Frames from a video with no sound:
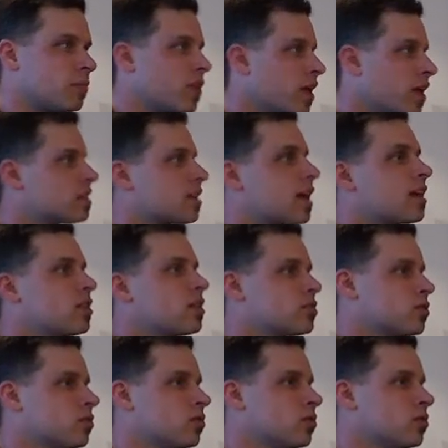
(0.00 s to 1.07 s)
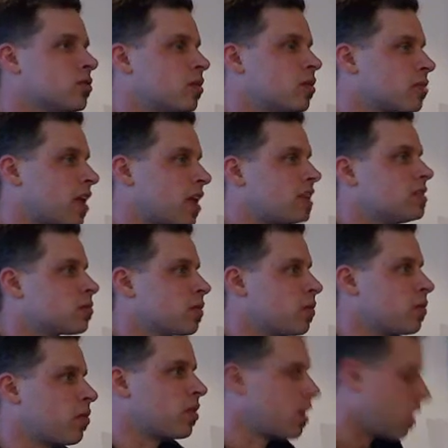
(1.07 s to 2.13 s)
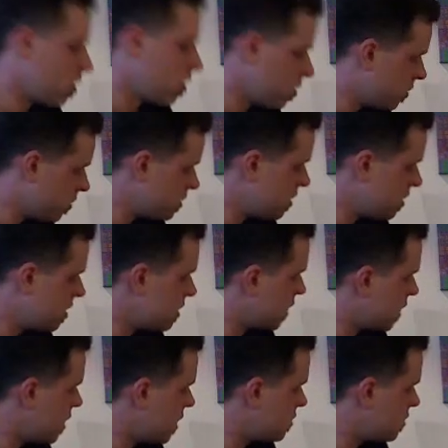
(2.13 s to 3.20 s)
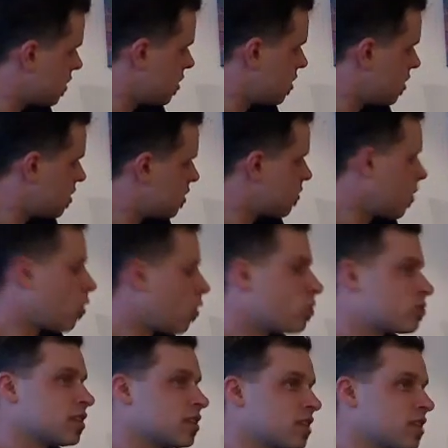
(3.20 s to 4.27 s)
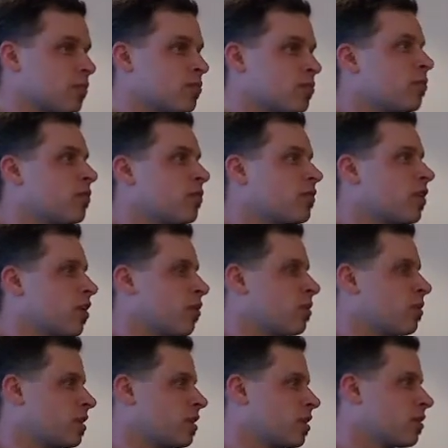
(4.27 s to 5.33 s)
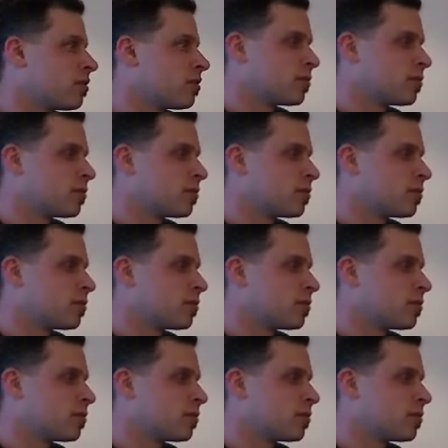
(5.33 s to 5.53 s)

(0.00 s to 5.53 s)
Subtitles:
it can take us to places we want to go. Whereas in this case, we're all dressed up, but we've got nowhere to go.